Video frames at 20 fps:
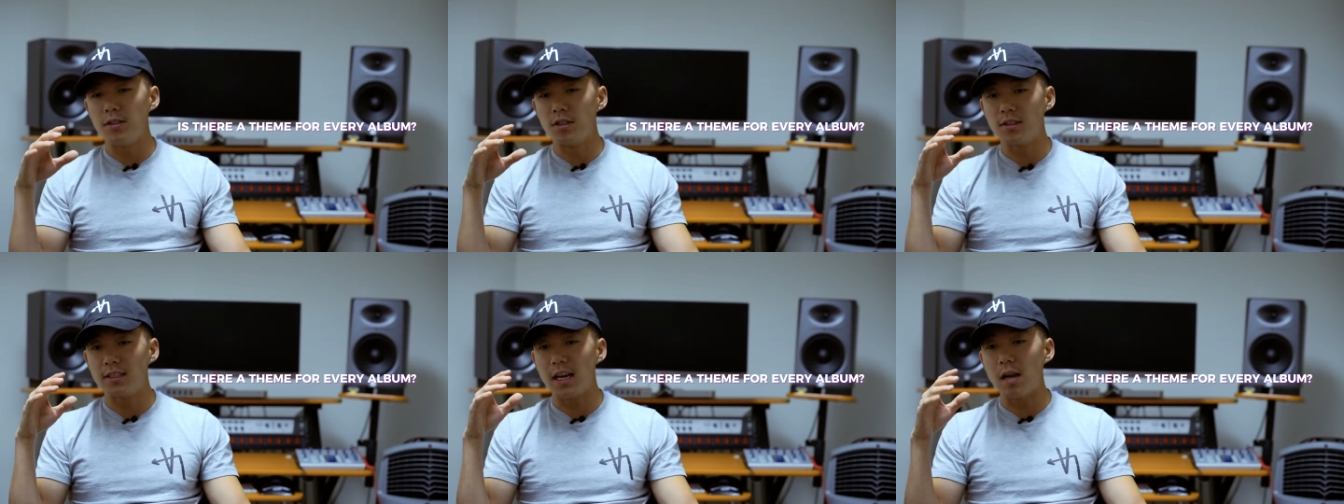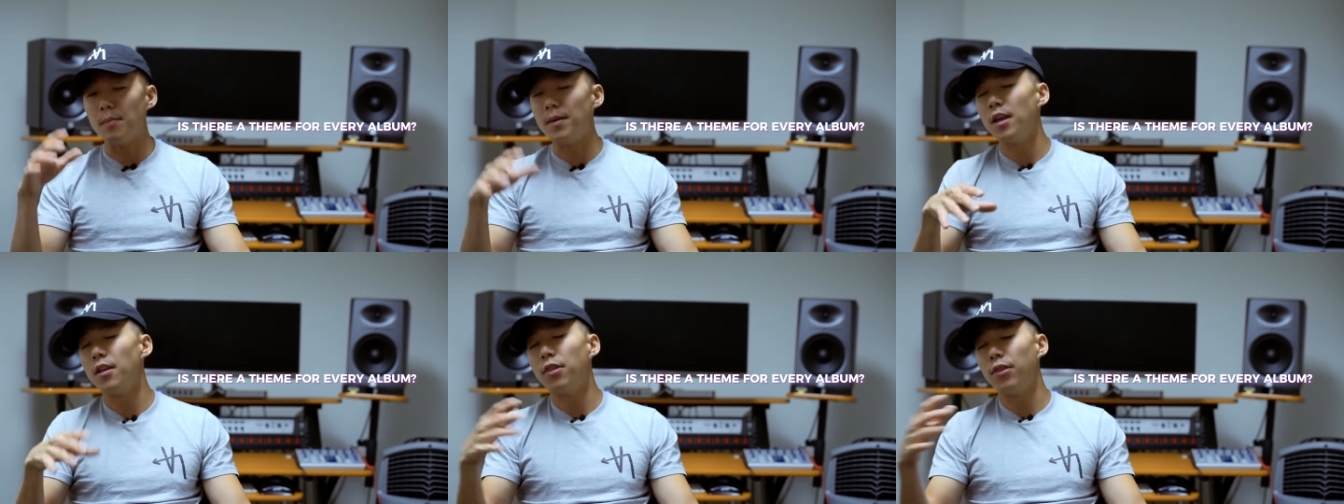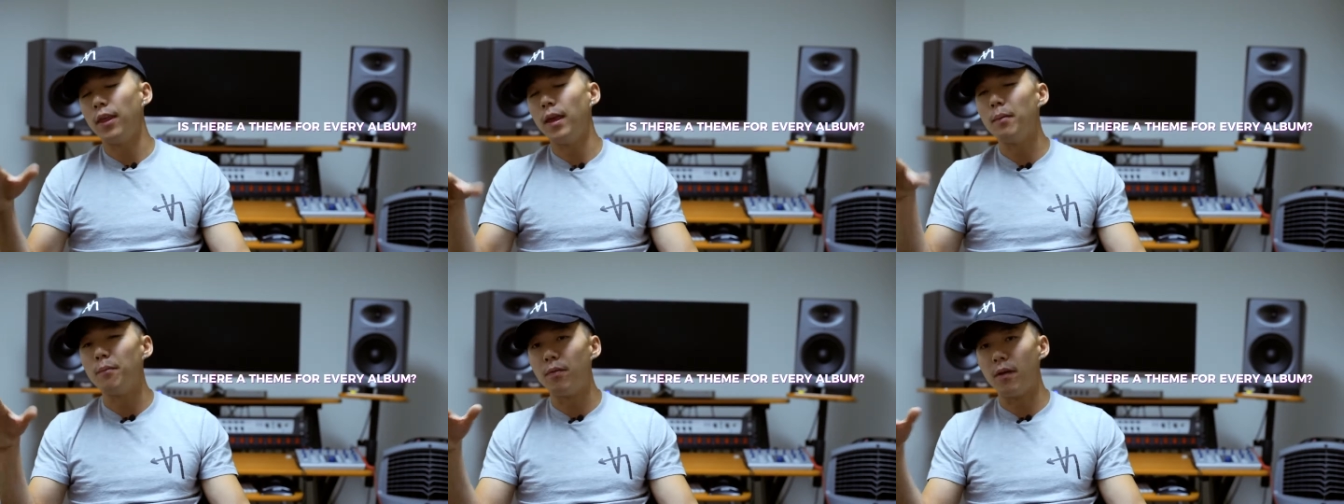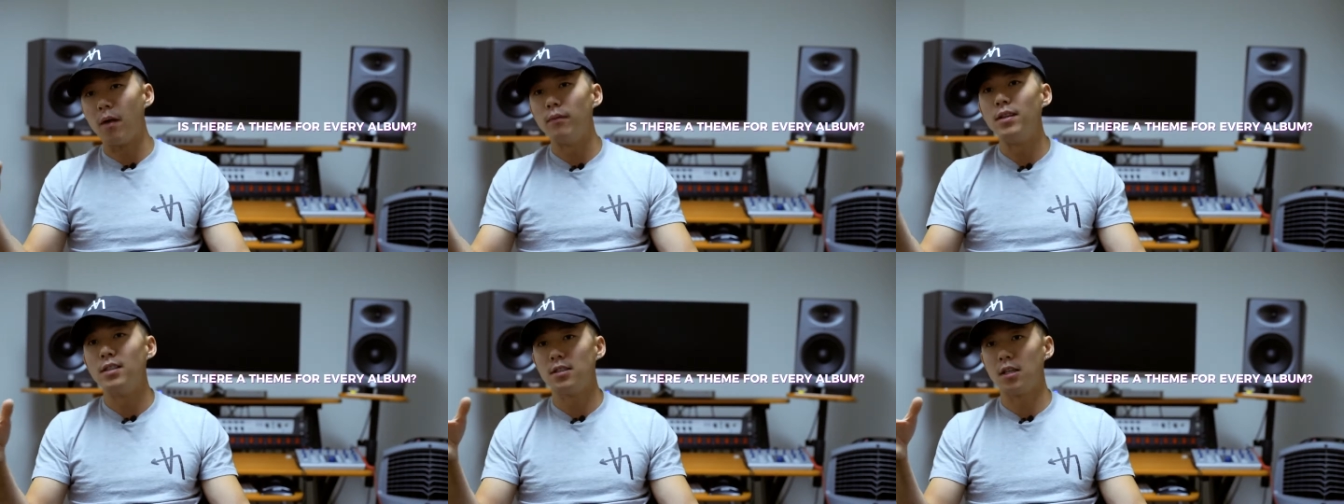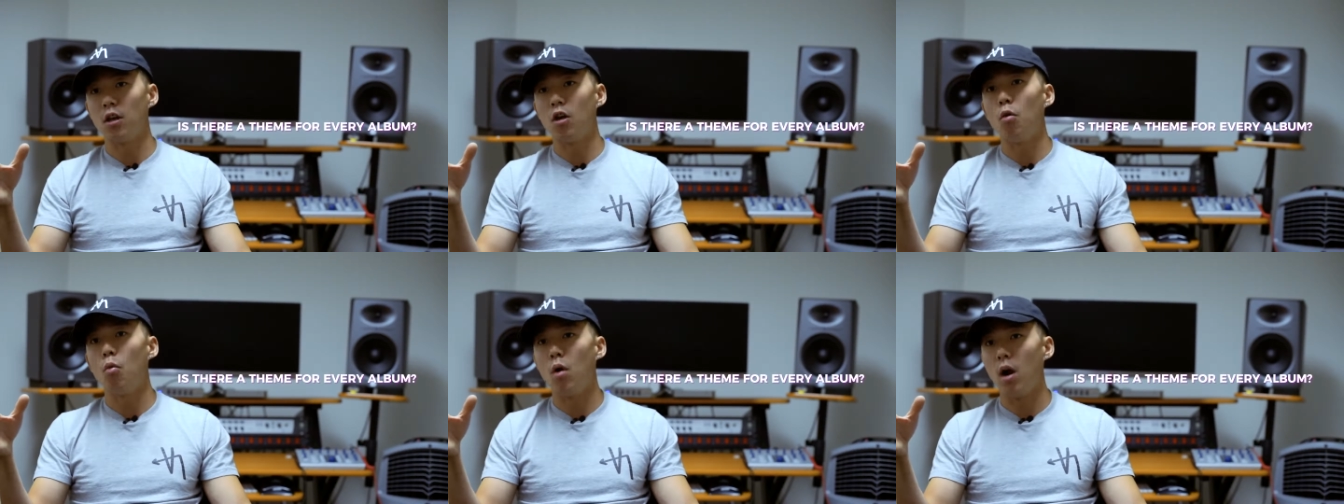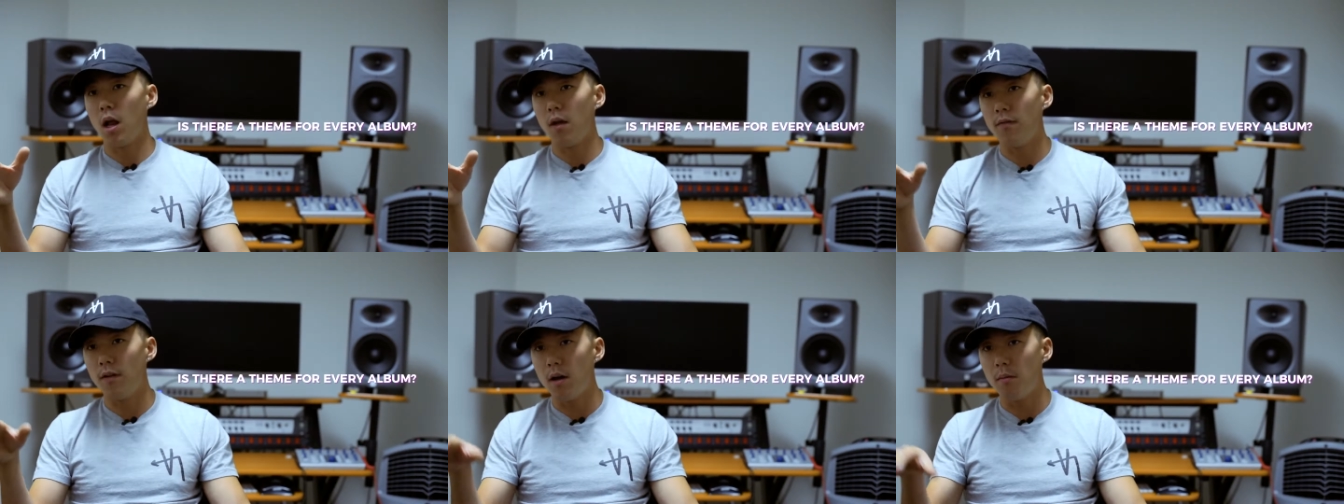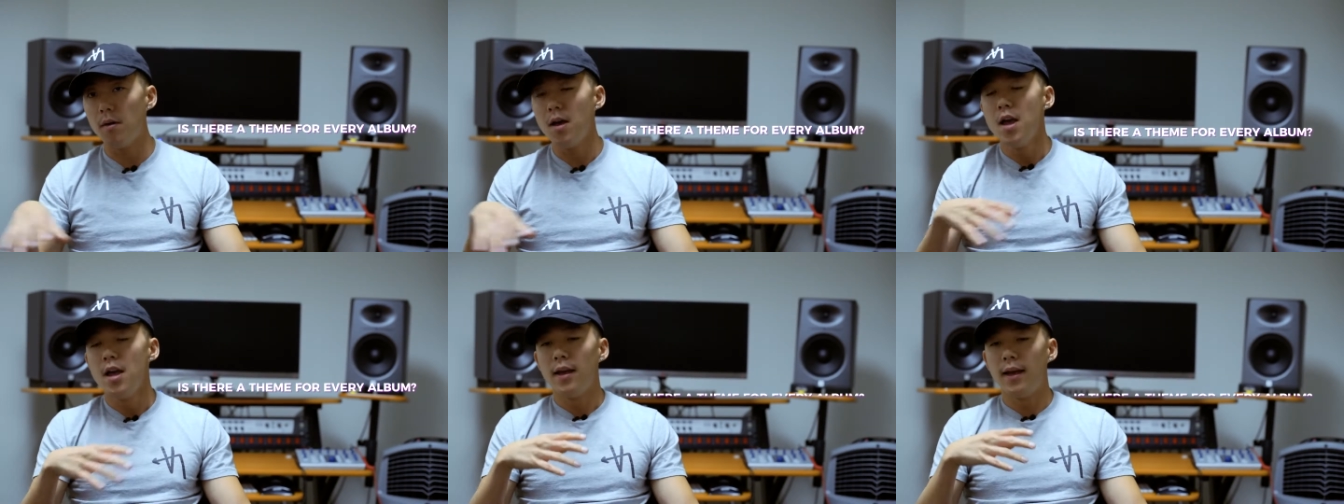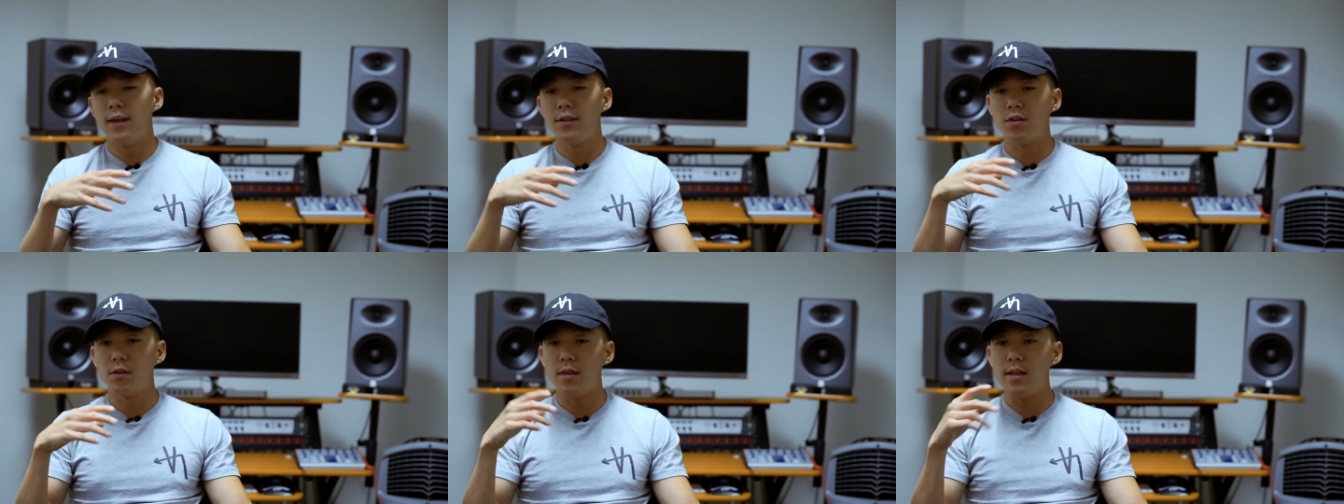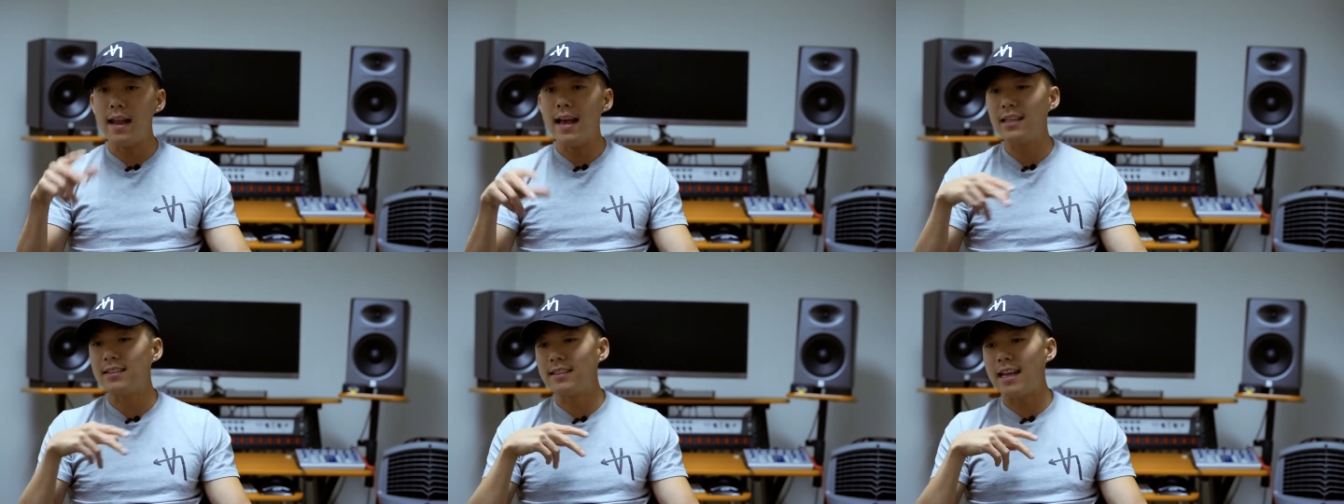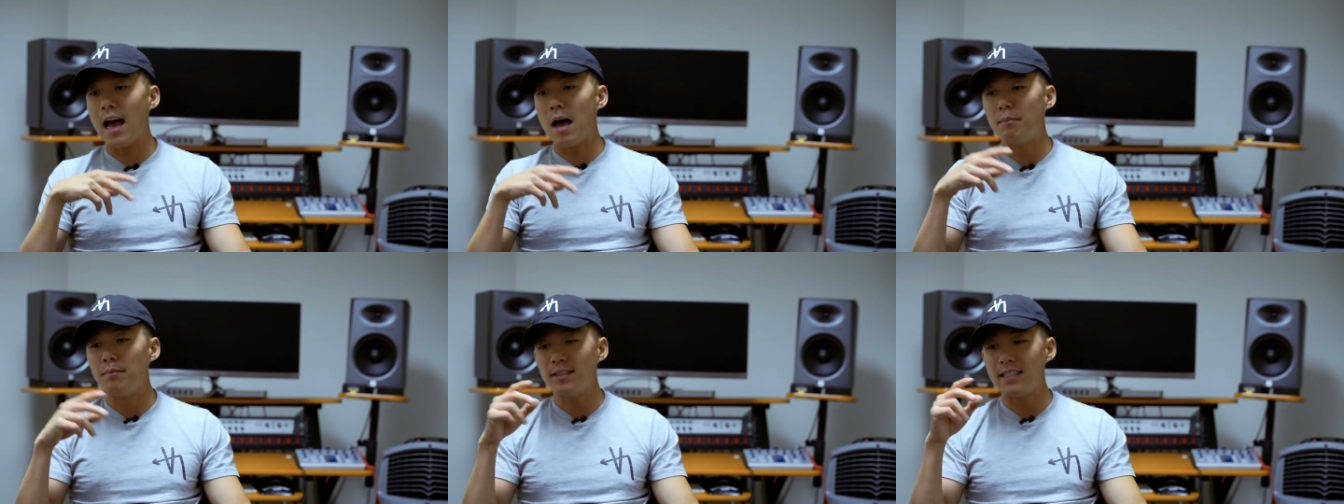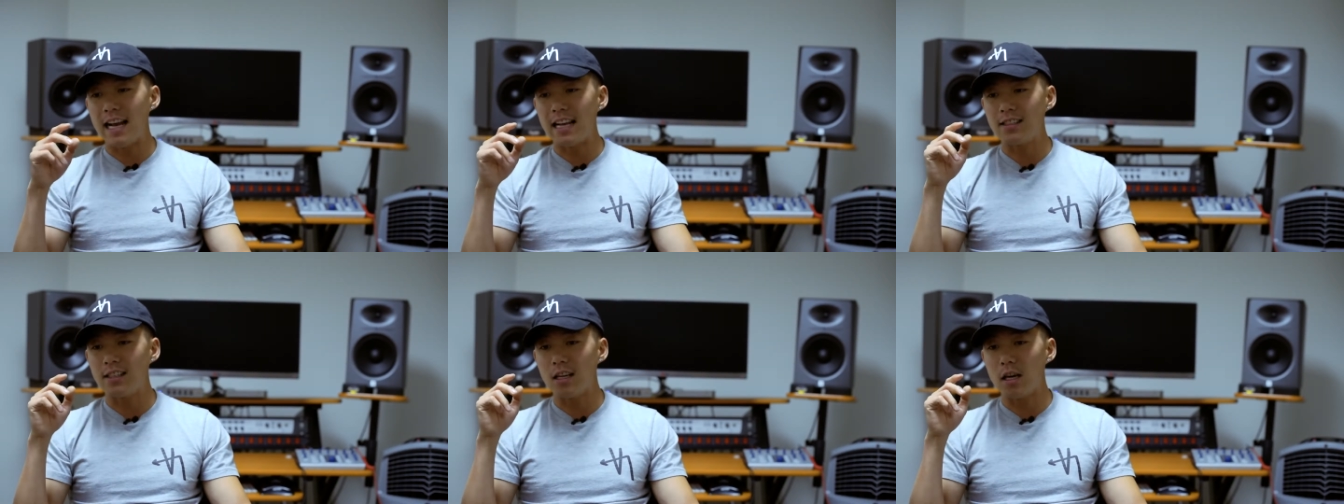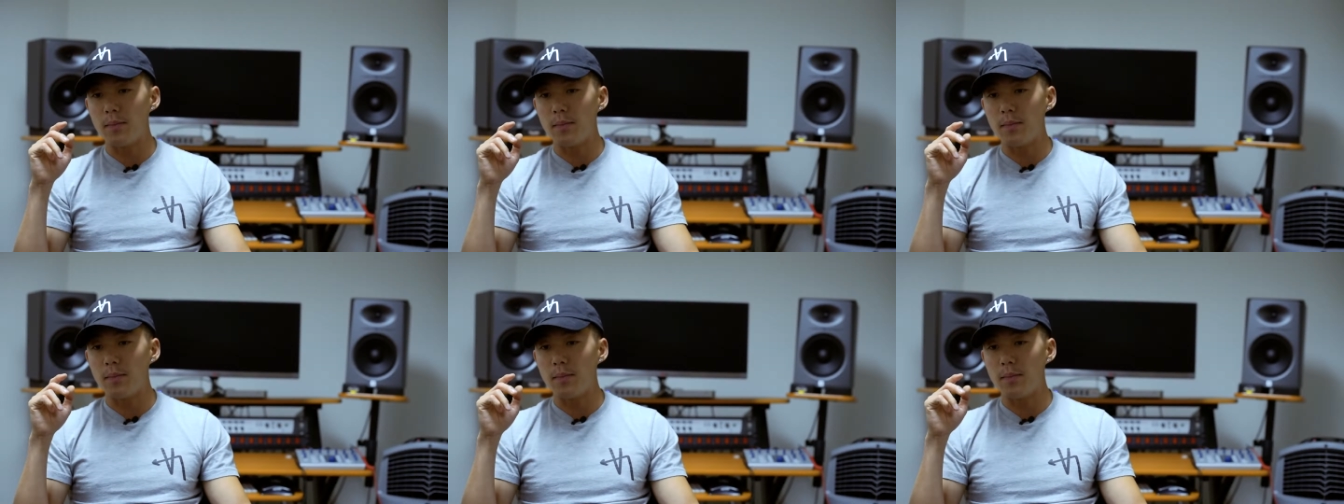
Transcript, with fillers: there's gonna be a theme for every single one of them. And so the next album is actually